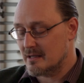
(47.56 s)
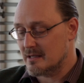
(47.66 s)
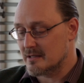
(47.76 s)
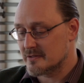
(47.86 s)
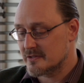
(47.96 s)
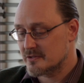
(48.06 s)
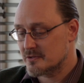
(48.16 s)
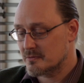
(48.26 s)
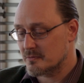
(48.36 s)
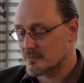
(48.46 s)

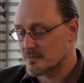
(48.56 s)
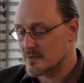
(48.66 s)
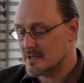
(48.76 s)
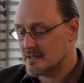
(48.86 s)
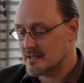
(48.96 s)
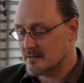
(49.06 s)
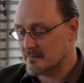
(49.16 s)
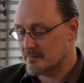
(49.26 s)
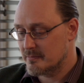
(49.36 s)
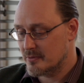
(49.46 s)
it's really
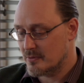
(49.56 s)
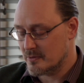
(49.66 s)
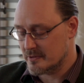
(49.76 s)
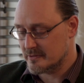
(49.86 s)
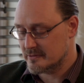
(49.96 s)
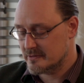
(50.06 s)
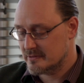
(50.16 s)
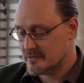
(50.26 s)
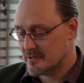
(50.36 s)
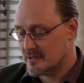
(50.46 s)

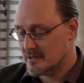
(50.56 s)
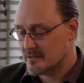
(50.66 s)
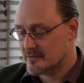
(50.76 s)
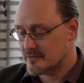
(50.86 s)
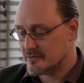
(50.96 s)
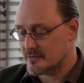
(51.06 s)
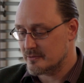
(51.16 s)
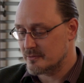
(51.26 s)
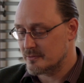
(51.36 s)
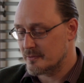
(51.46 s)
important
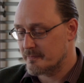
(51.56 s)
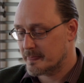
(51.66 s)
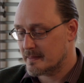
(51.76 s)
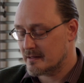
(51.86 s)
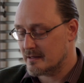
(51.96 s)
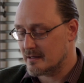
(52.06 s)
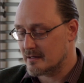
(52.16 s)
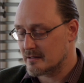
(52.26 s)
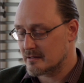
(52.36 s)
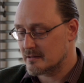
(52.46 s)
to
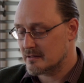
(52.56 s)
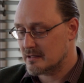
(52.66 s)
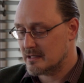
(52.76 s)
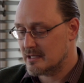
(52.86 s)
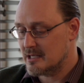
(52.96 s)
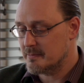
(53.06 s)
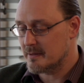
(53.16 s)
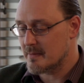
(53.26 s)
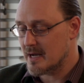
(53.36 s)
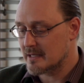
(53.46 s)
keep
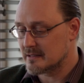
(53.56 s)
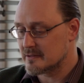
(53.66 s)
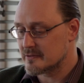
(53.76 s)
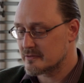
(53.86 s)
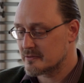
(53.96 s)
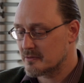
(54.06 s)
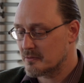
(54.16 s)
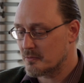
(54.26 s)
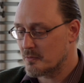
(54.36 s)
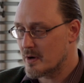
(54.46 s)
in mind
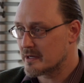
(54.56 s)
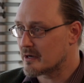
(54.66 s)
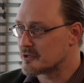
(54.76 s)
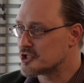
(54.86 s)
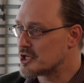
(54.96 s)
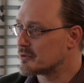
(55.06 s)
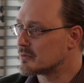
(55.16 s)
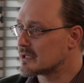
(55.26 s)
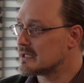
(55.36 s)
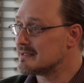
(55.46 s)
what our
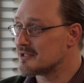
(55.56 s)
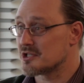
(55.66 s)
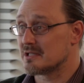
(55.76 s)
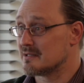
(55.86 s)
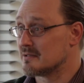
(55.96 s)
general condition